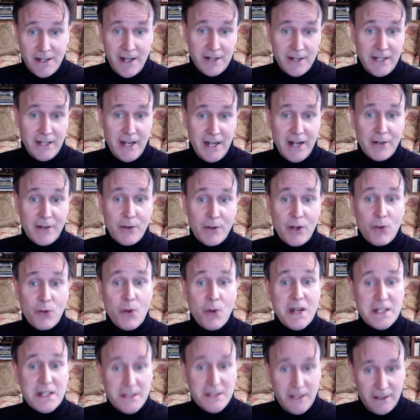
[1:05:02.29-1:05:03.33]
They are
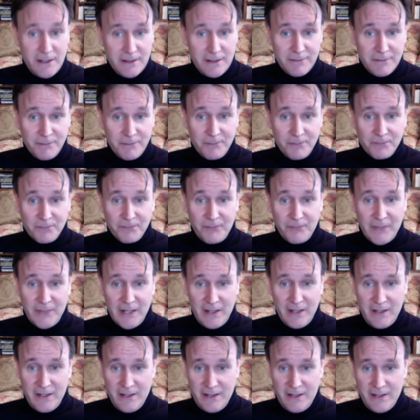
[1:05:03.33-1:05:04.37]
requesting
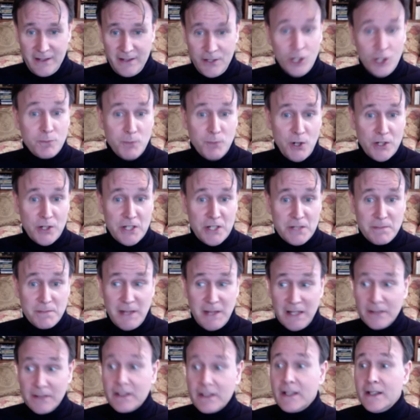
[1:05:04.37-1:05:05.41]
not project,
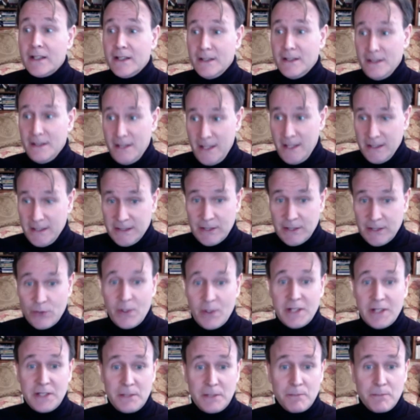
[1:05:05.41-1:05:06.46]
but
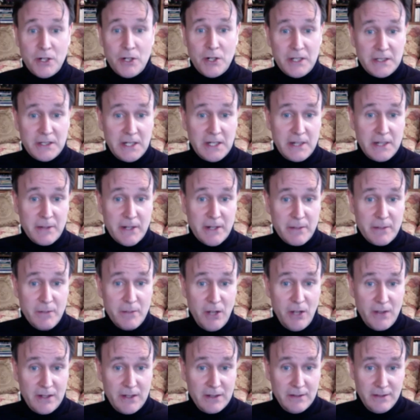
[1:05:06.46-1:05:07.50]
integrated project delivery
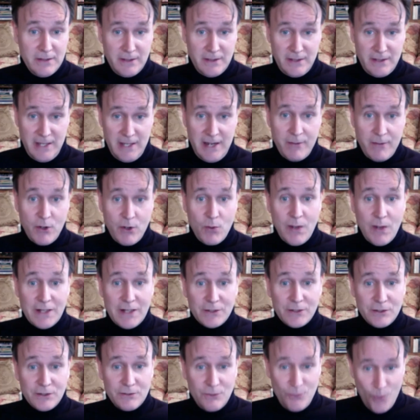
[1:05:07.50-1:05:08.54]
model.
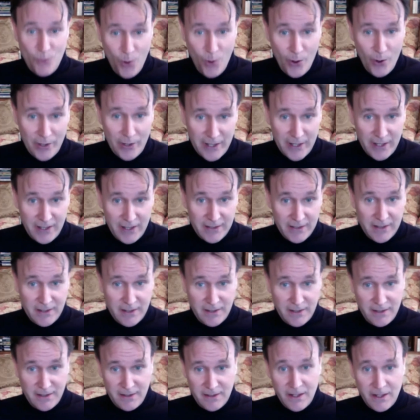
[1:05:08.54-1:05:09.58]
Everyone working in
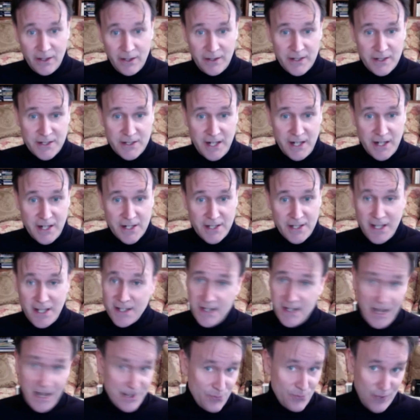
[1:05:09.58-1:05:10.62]
the early design stage,
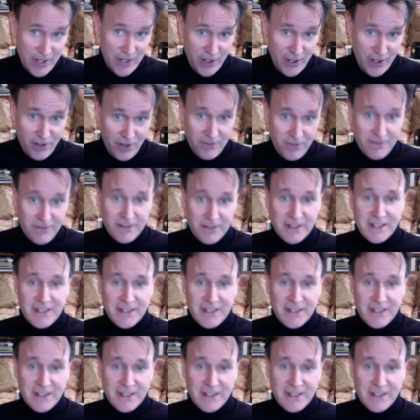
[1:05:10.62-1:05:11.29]
as we know.